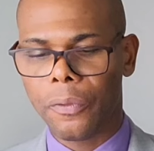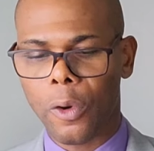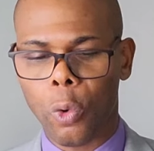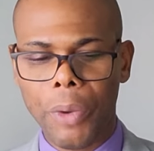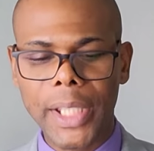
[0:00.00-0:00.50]

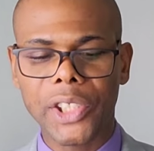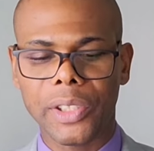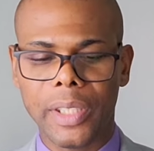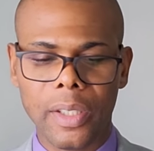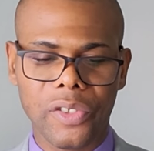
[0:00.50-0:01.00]
for which
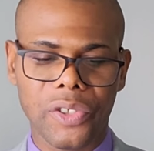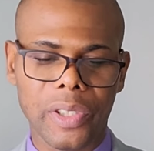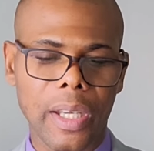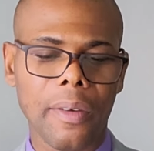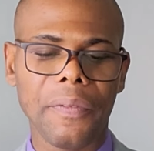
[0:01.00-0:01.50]
they
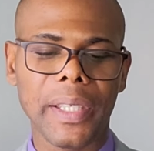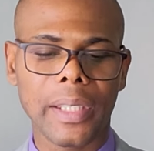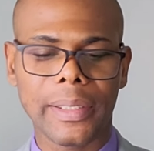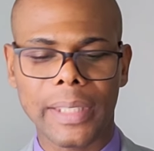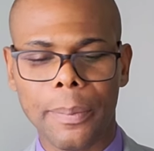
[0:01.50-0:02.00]
serve in
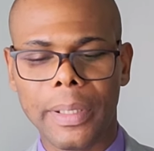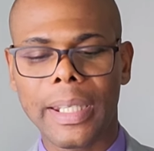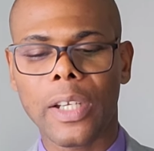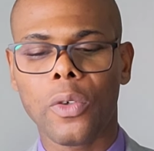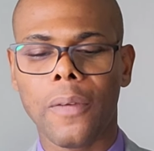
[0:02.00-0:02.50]
the
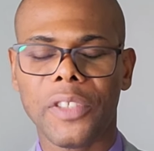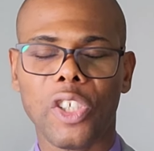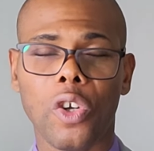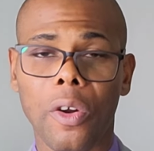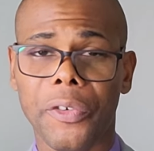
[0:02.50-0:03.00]
tabernacle of the
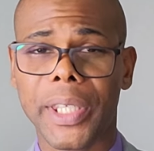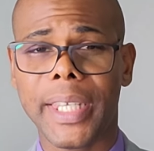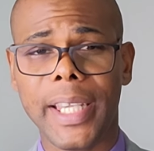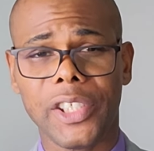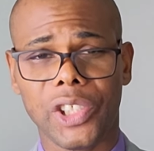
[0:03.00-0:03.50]

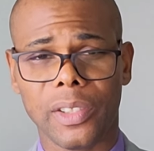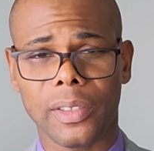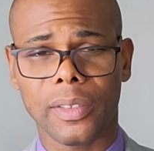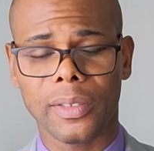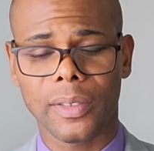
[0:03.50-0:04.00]
congregation.
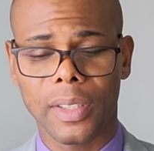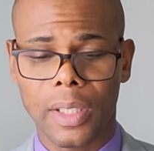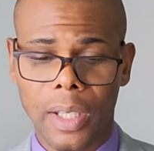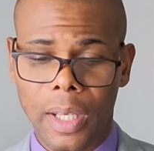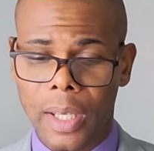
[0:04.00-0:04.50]

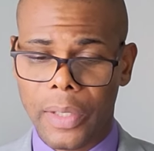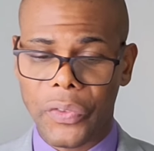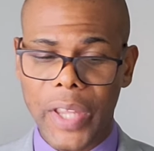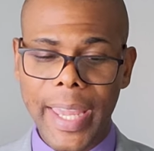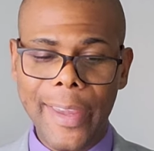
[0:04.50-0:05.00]

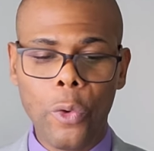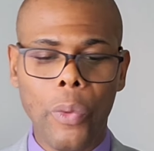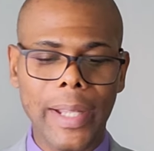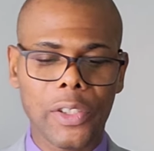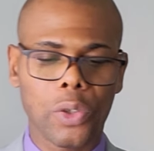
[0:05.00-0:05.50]
They
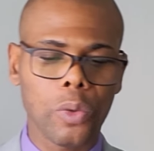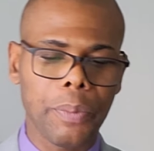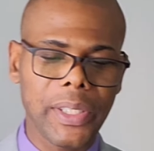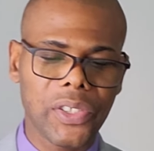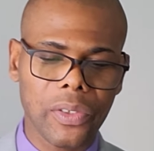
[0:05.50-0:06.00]
were to
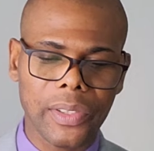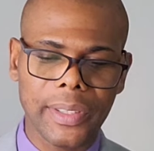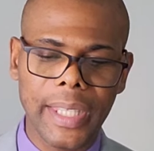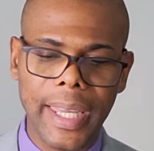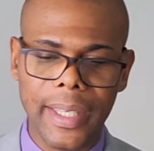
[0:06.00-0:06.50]
be
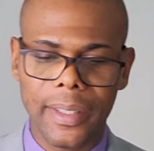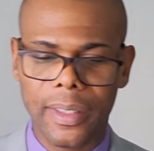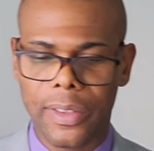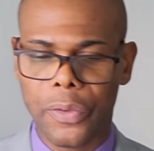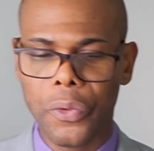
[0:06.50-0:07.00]

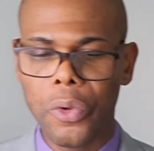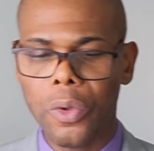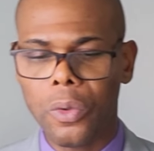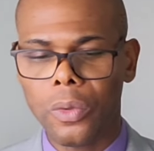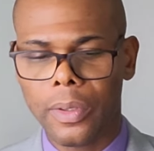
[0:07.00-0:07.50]
sustained
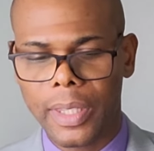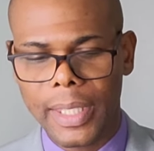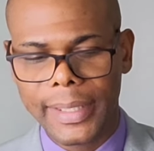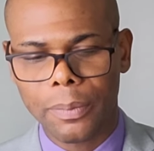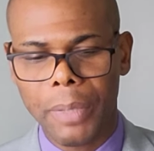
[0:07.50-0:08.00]
through
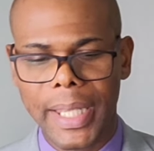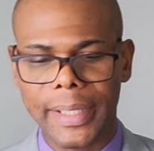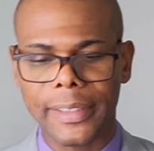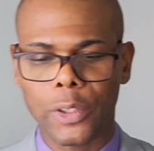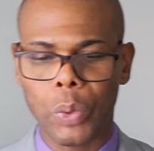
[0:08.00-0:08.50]
these
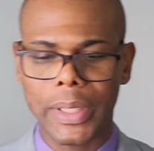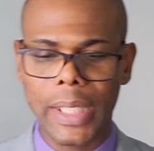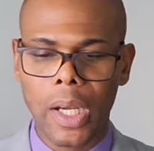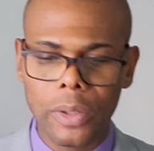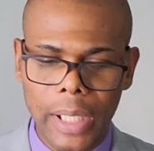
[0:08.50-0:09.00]
means
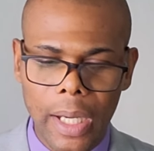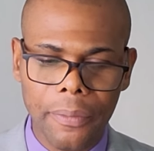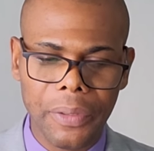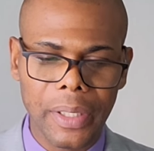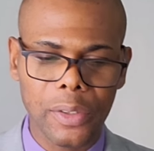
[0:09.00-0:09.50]
without
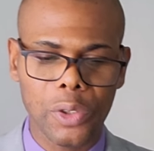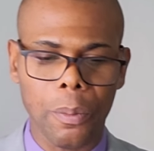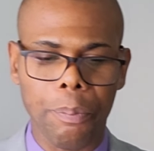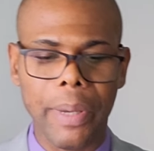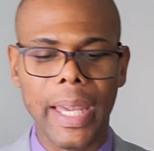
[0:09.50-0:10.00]
having to
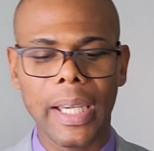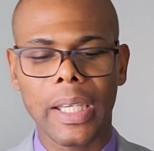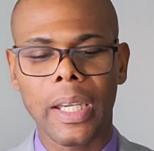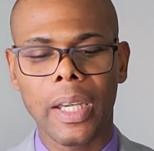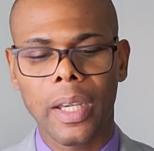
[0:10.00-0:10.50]

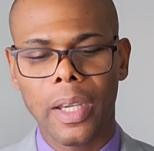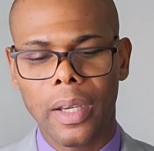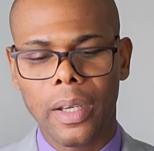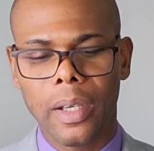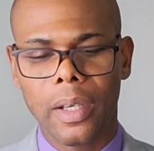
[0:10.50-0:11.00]
beg
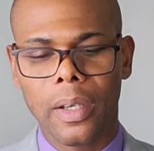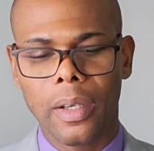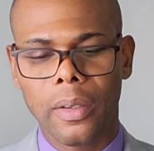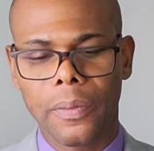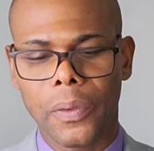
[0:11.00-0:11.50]

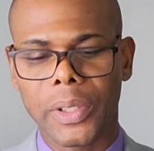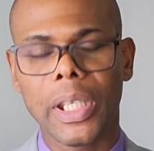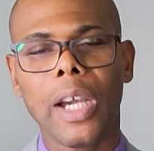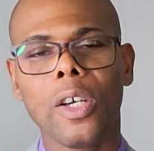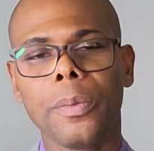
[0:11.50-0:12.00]
for
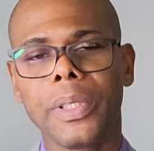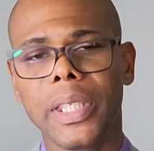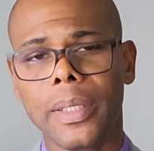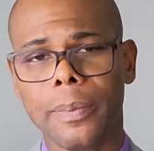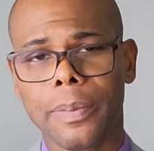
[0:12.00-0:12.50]
their
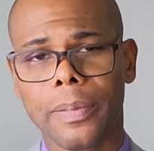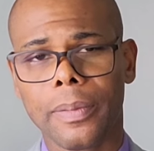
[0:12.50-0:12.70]
upkeep.